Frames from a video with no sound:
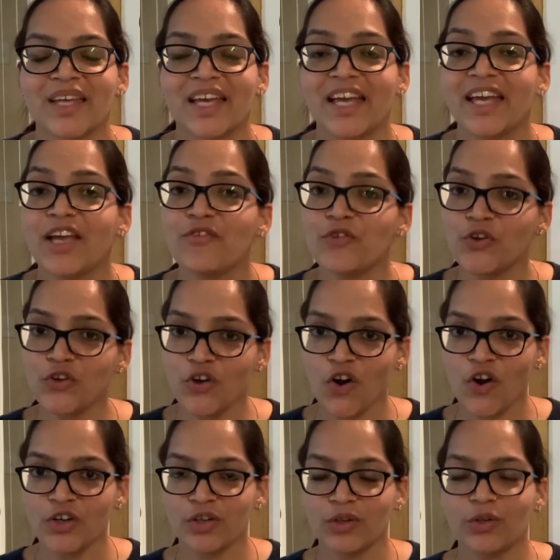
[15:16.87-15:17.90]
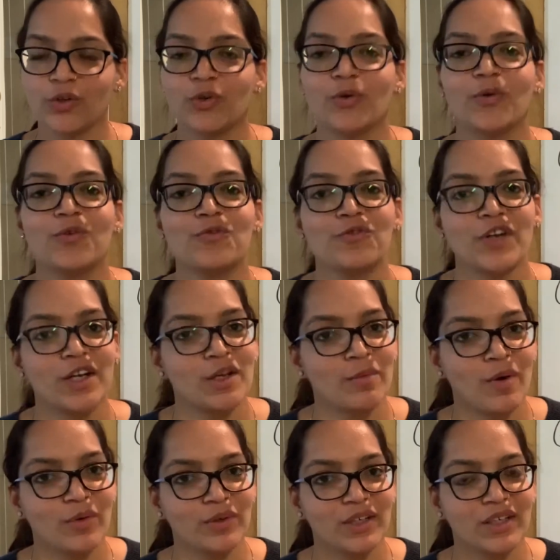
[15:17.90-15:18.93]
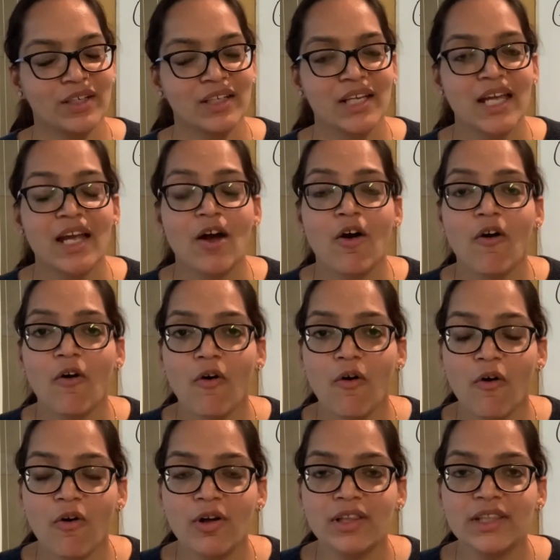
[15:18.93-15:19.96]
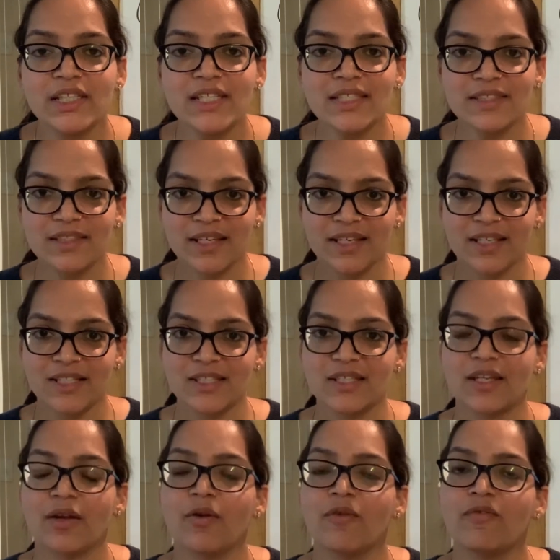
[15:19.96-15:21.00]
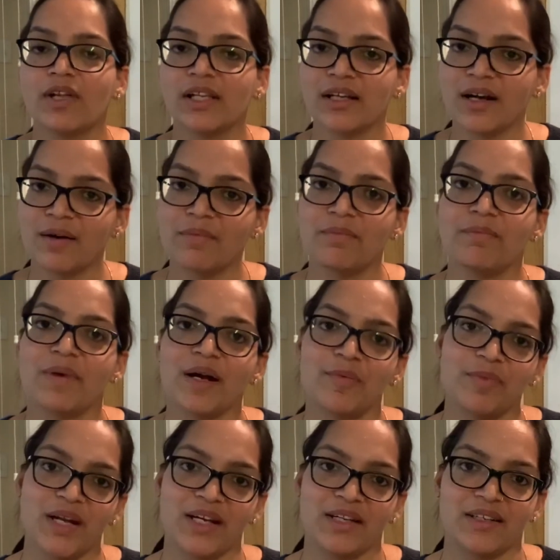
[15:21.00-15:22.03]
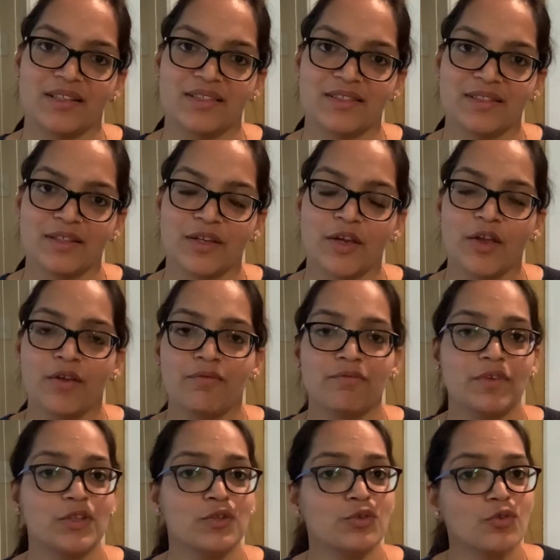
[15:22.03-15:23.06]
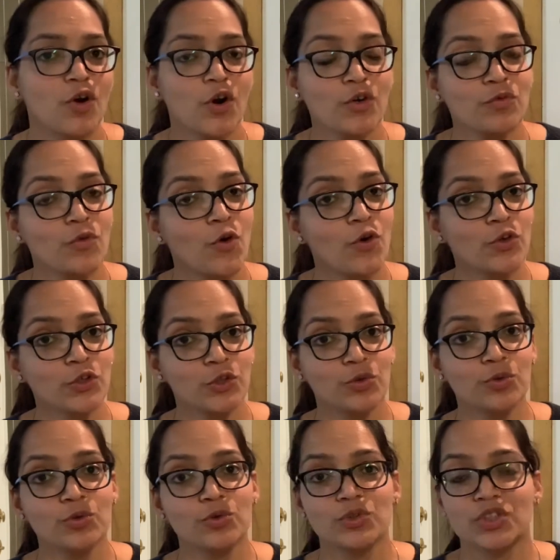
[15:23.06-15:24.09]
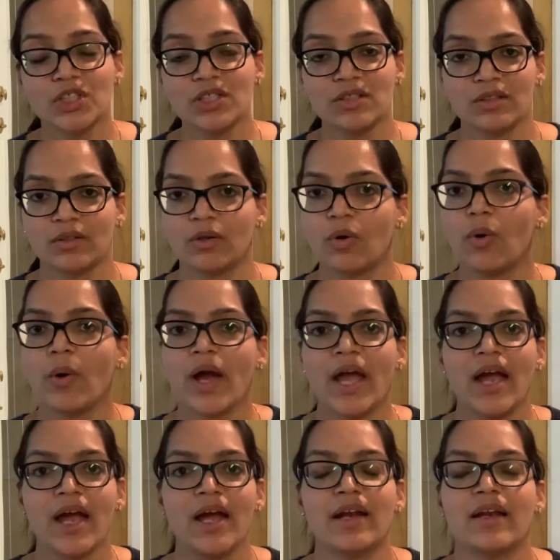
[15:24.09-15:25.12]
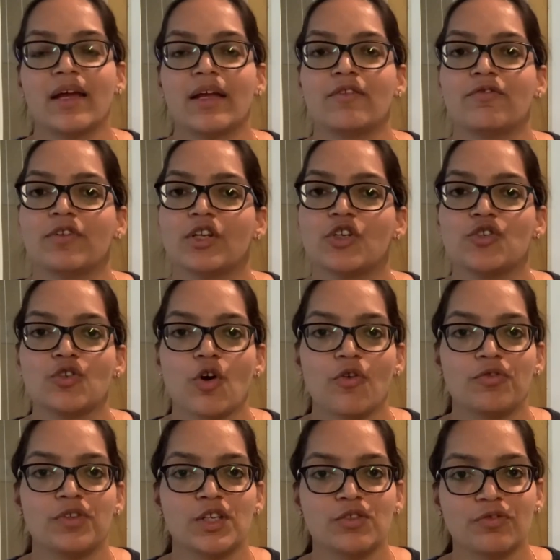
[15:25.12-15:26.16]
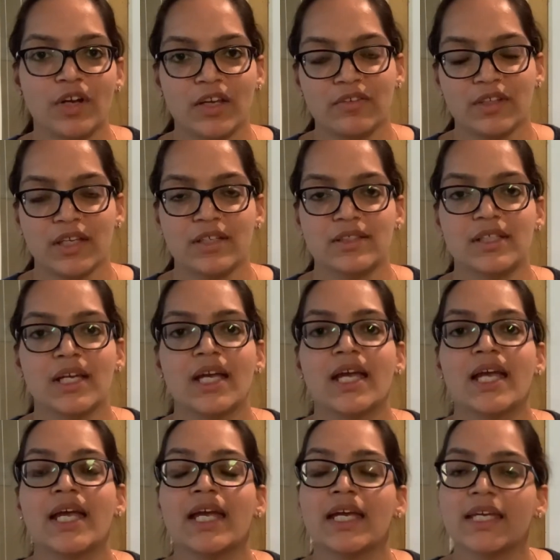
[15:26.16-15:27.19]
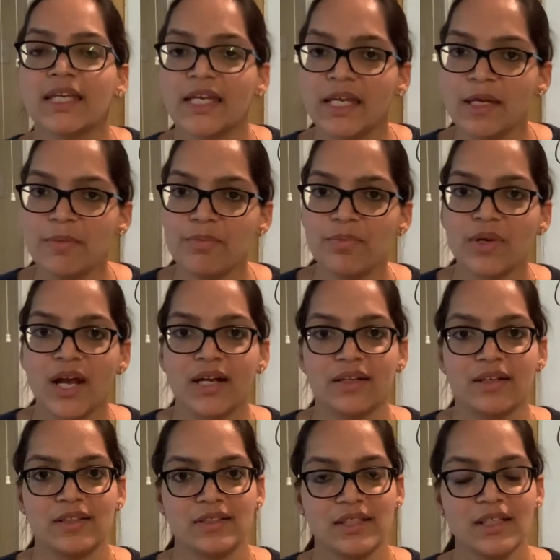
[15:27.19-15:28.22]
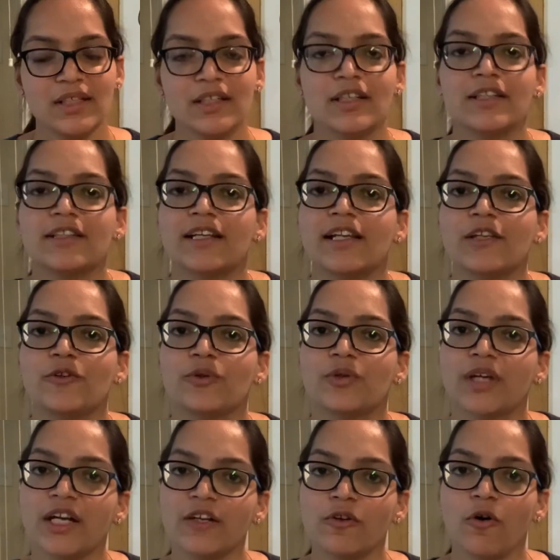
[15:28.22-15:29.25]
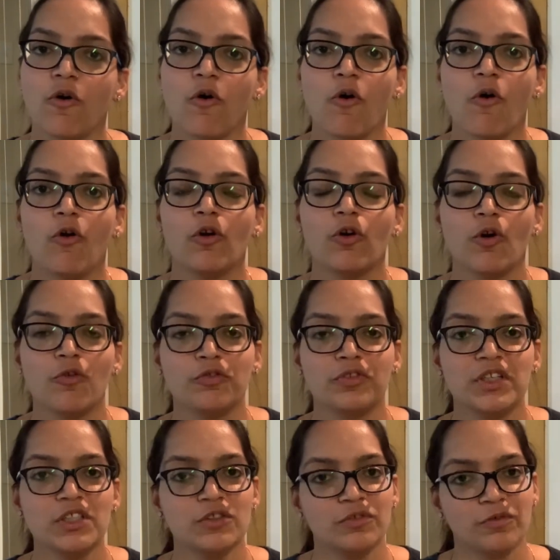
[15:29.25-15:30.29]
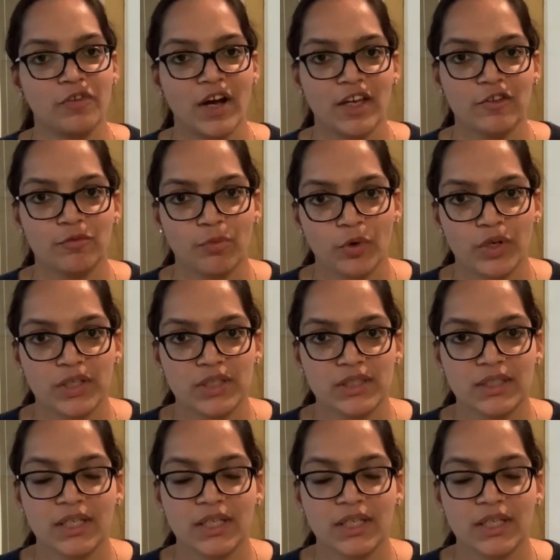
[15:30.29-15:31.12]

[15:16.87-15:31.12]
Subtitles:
If you're not, don't fret about it. All these things will come by practice. We do not want you to just go ahead and finish off these 5 things. Keep practicing until you get all of these 5 points.